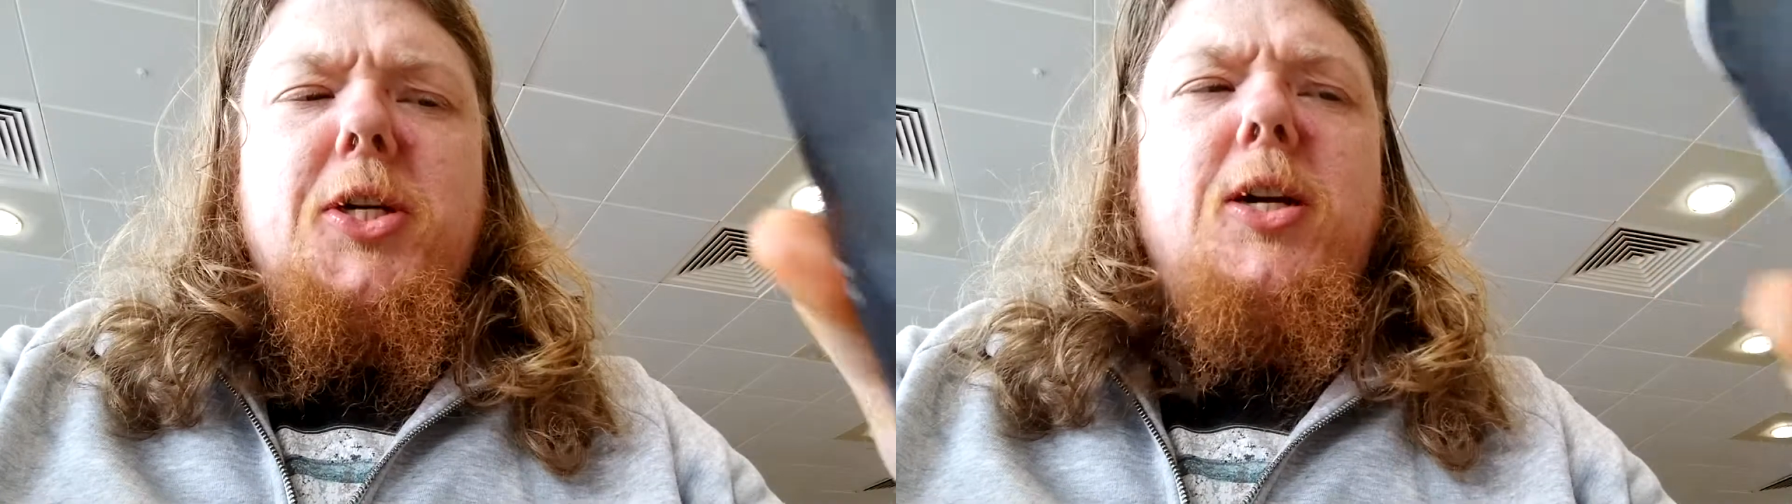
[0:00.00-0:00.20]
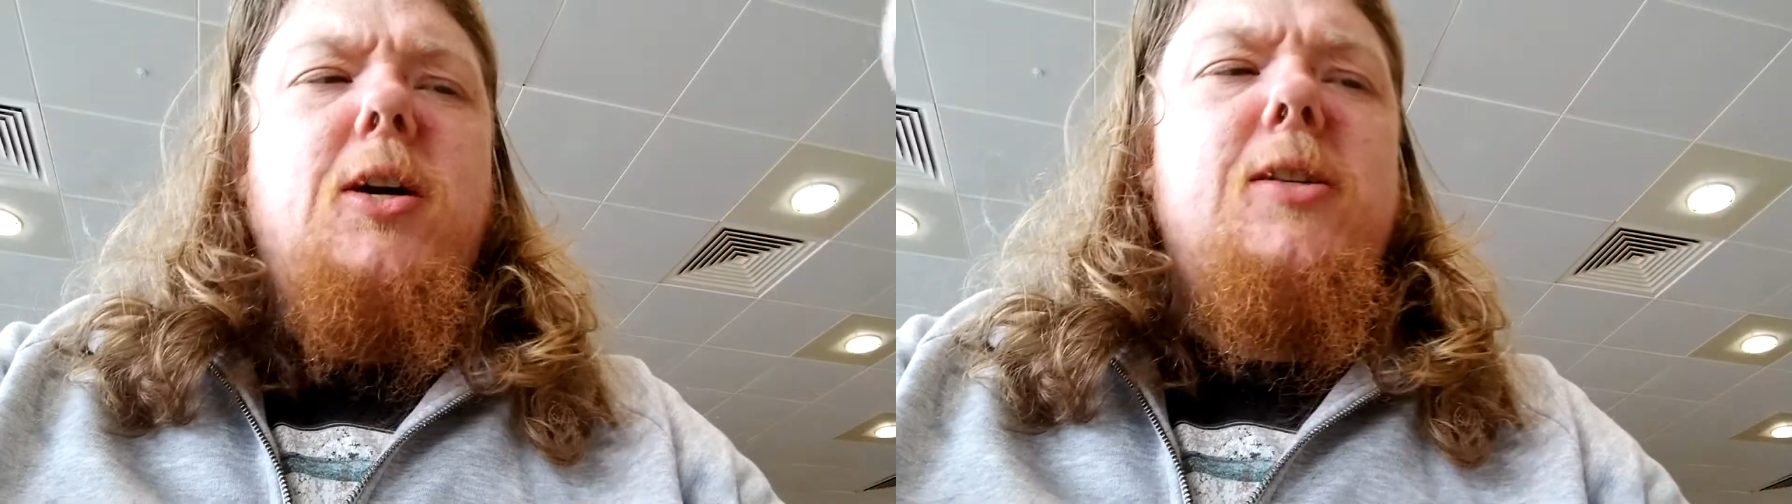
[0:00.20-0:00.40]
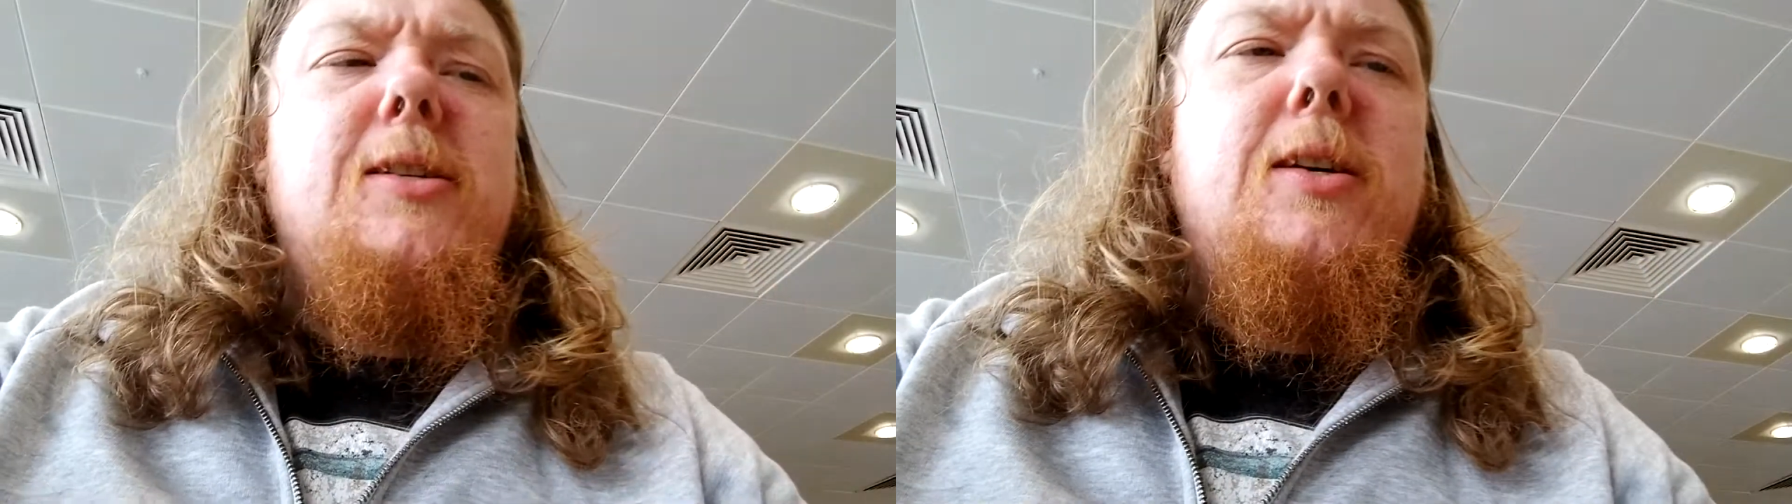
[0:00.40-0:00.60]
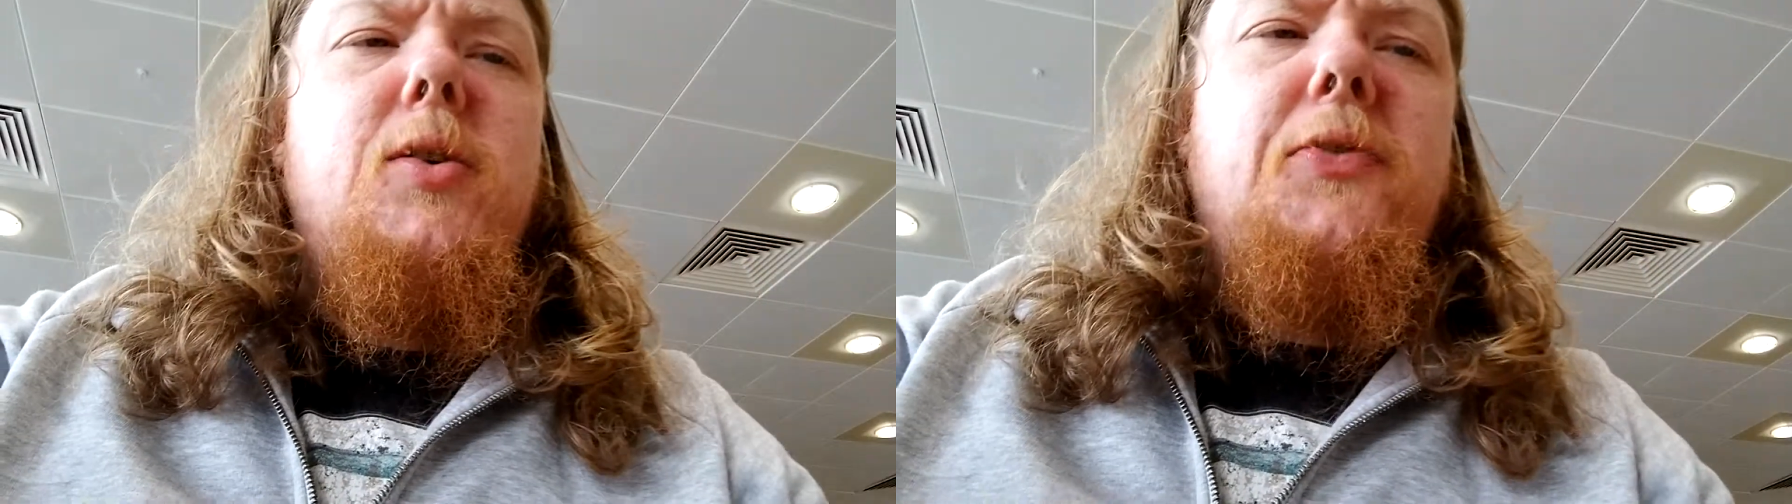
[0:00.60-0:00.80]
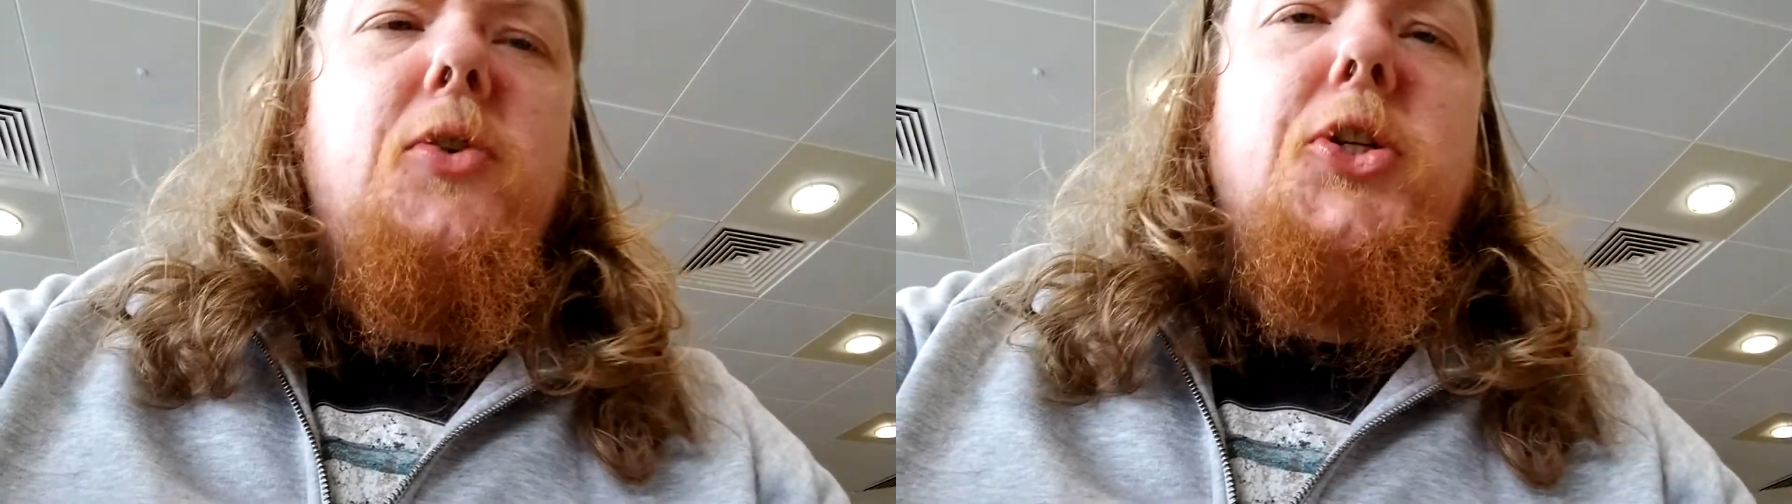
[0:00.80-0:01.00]
guys and
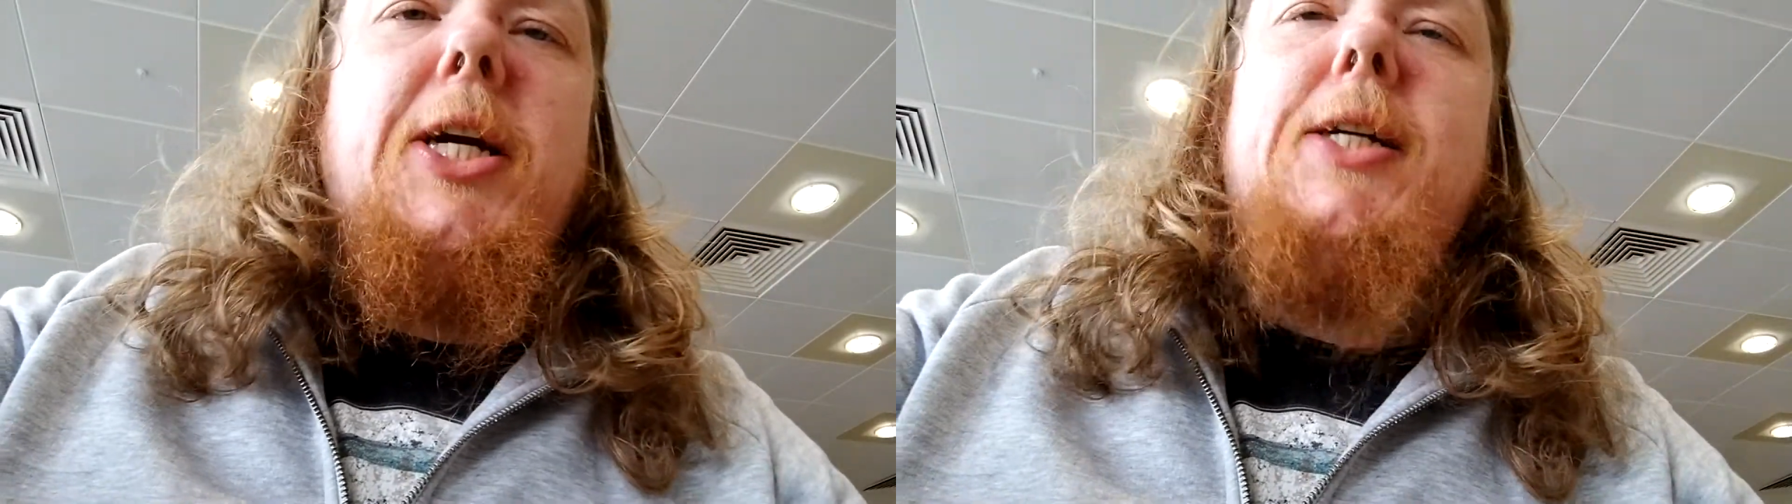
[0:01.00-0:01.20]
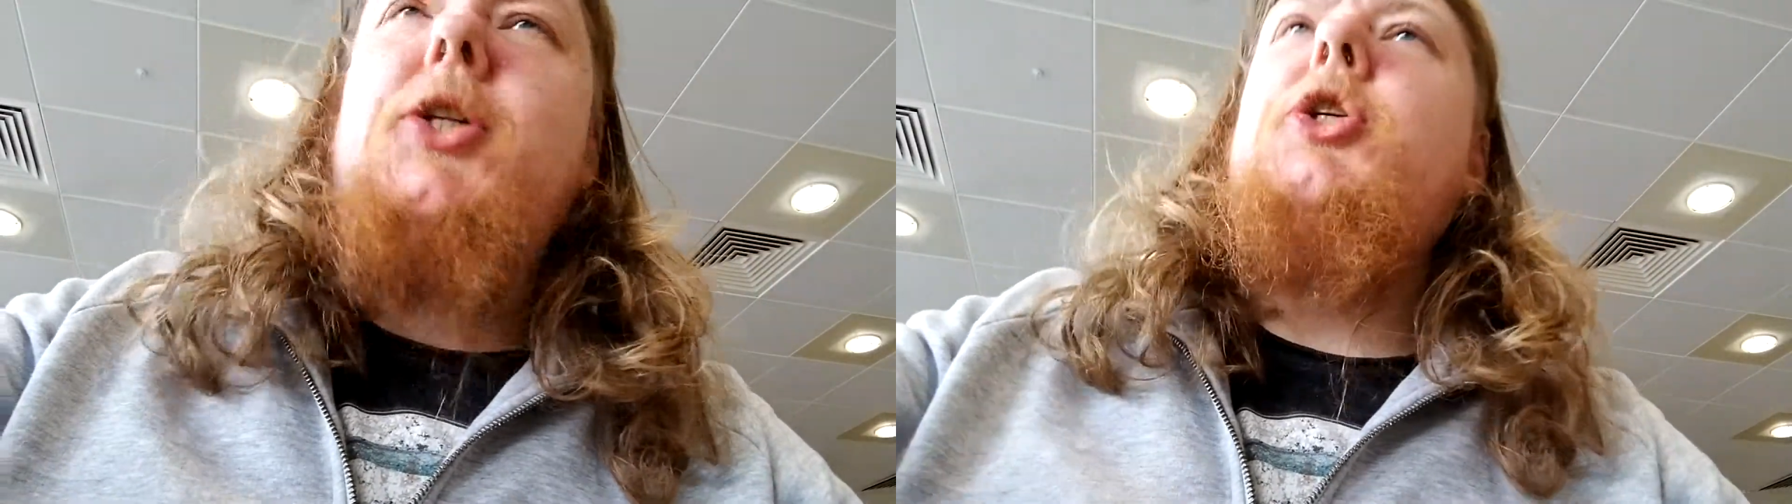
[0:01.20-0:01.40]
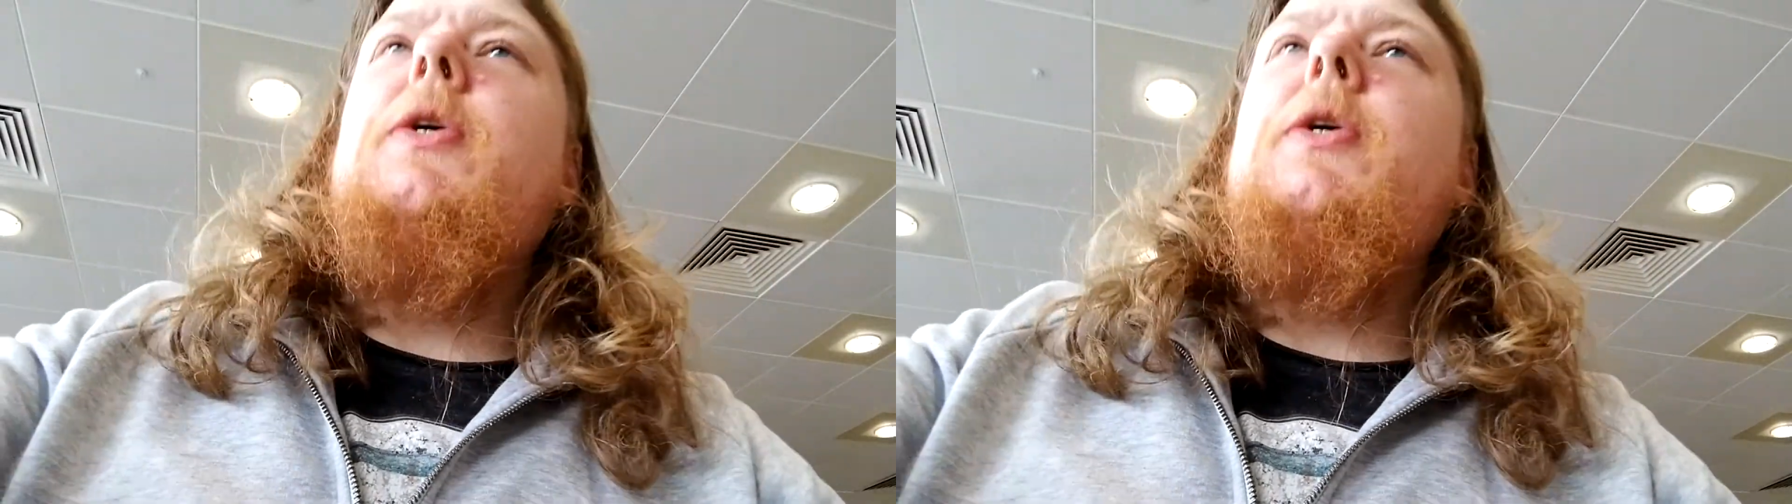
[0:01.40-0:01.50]
girls, for a change.